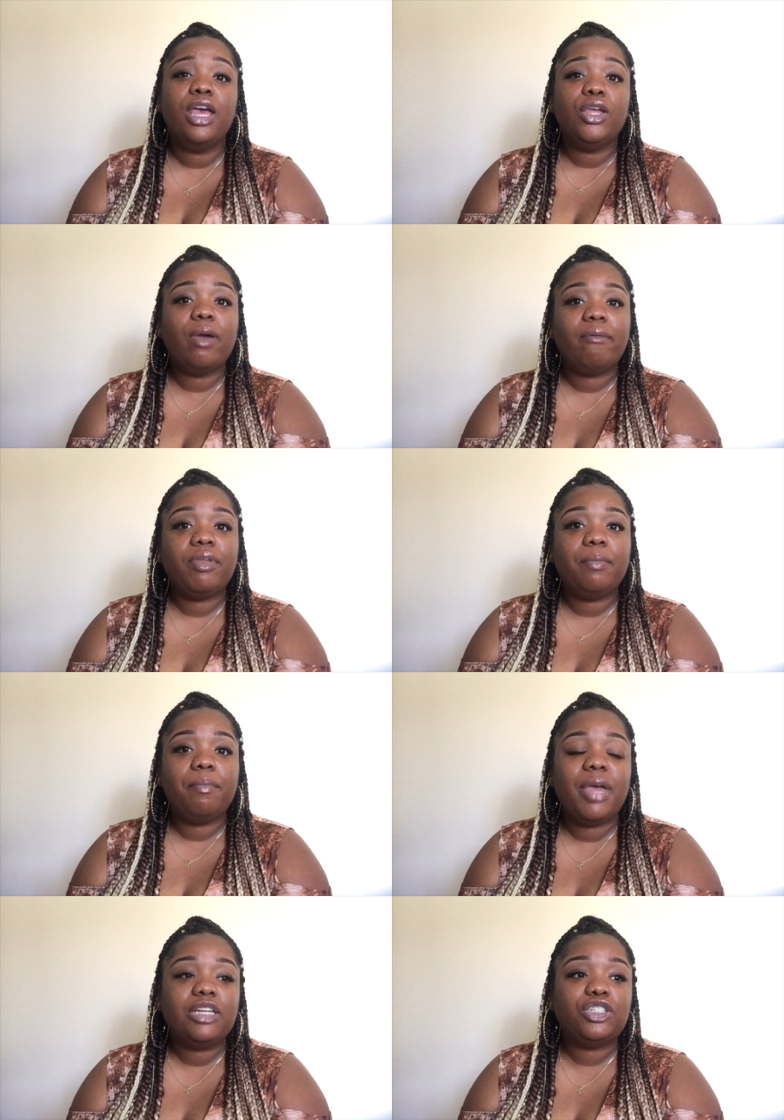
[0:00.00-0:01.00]
You have to
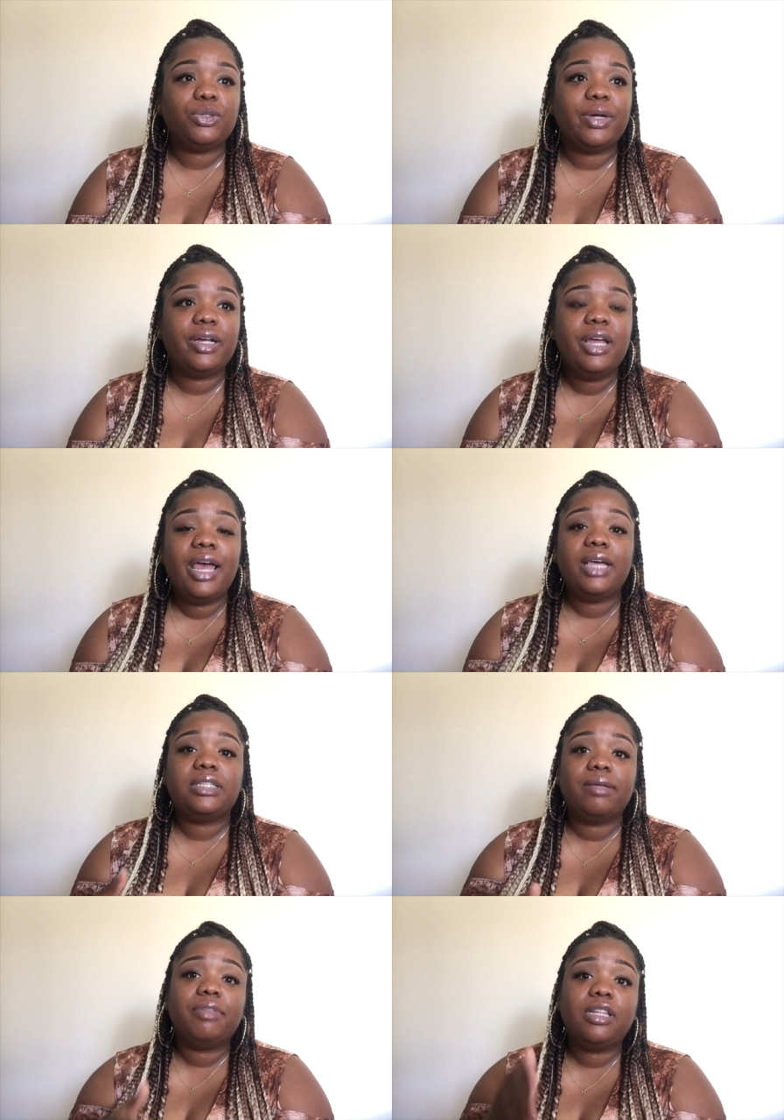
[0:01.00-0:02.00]
make sure
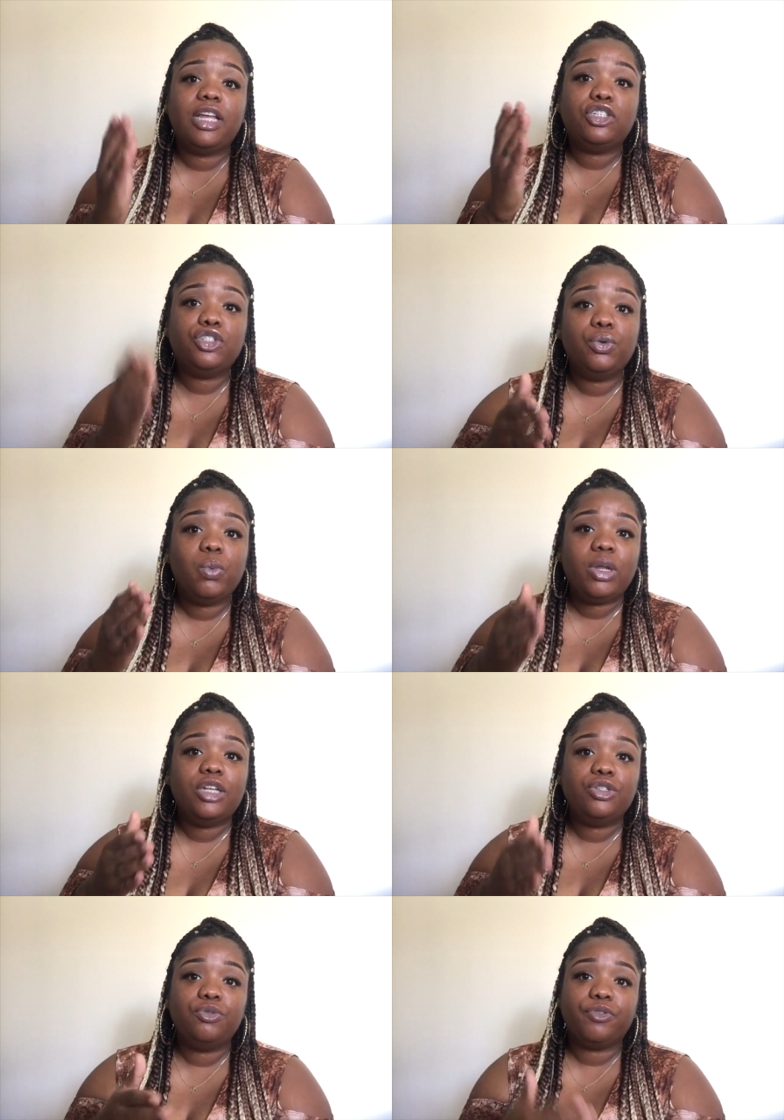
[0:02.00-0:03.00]
it's something that you want to
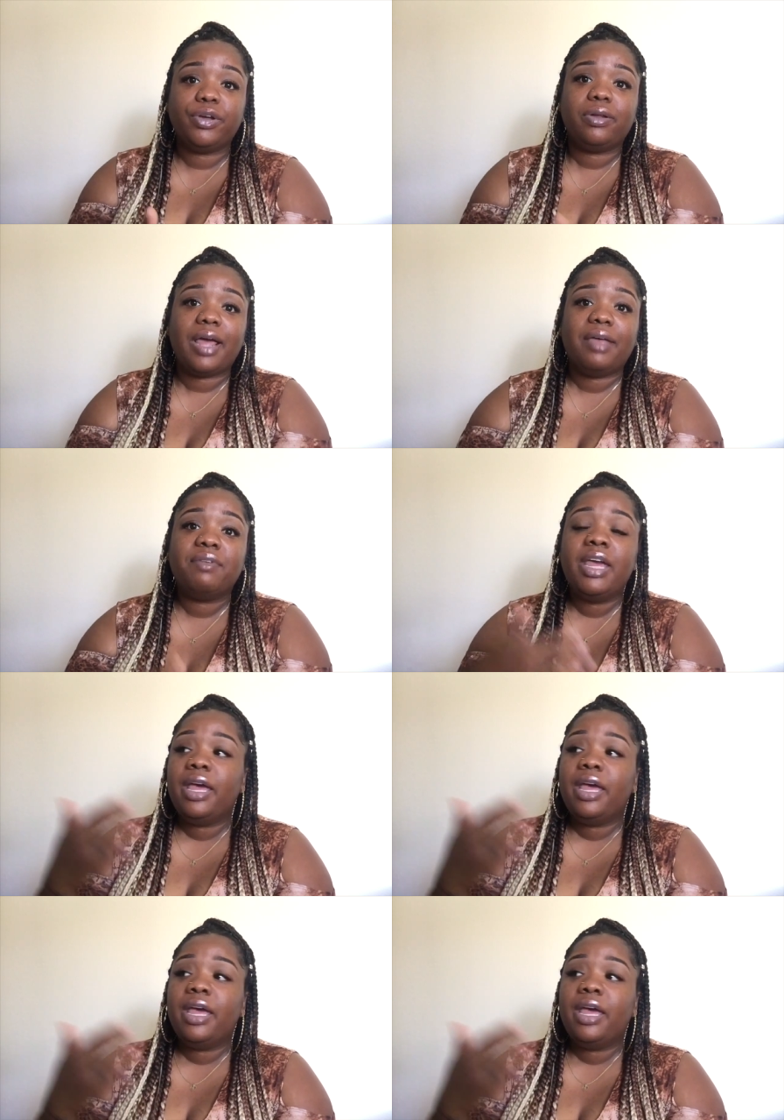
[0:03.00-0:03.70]
do for your life.